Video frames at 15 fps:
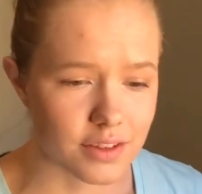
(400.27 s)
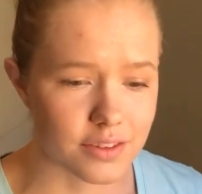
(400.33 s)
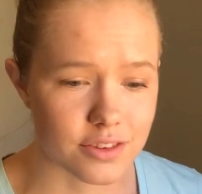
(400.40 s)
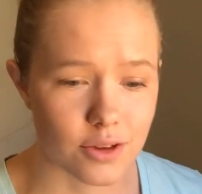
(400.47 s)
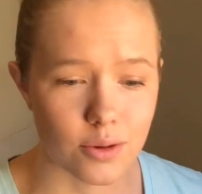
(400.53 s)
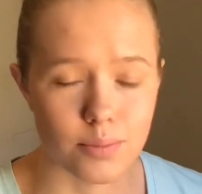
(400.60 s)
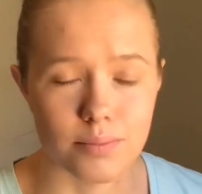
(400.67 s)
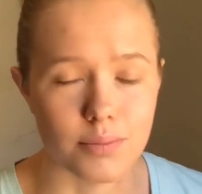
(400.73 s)

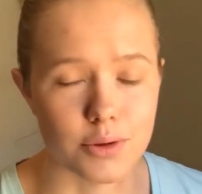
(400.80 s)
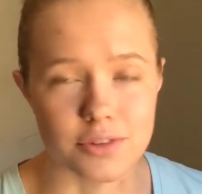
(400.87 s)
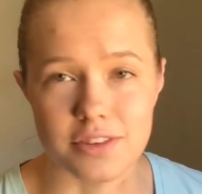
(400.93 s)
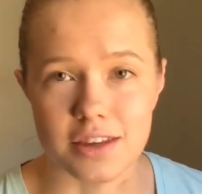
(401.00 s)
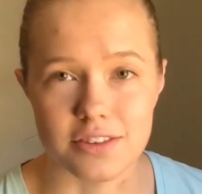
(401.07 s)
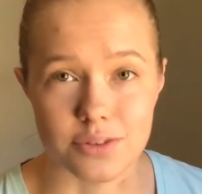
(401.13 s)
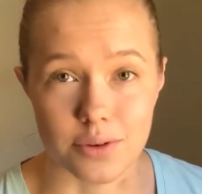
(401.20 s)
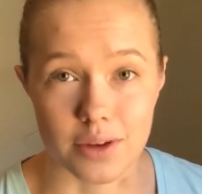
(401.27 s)
So most
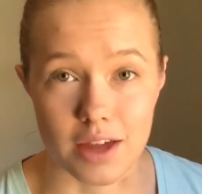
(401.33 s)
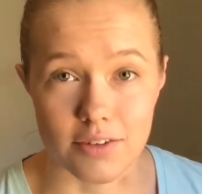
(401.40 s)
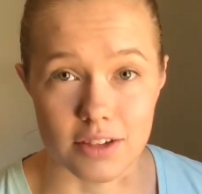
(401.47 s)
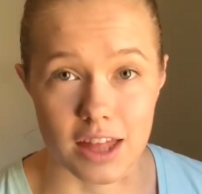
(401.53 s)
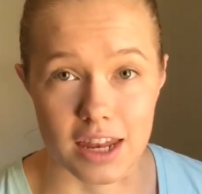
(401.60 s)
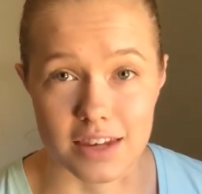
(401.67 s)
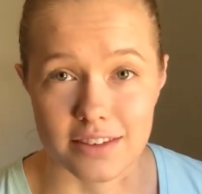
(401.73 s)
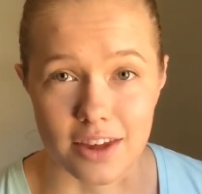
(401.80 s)
things don't have a
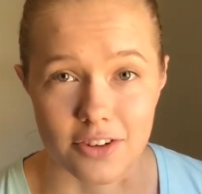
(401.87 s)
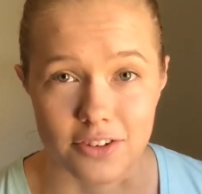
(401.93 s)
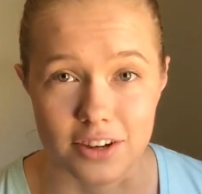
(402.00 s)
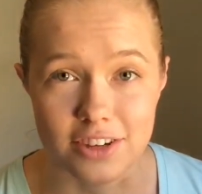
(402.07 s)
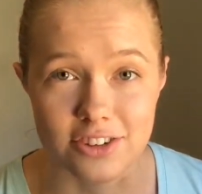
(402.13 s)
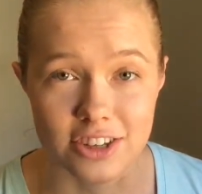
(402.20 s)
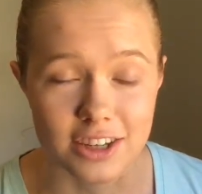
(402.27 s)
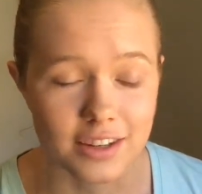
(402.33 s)
lot of
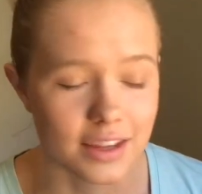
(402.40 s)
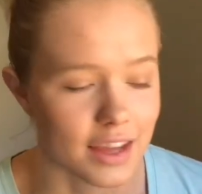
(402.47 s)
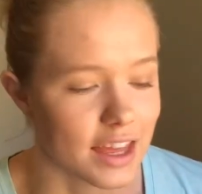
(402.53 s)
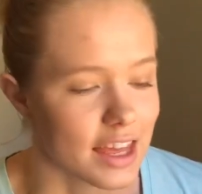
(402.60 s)
decoration.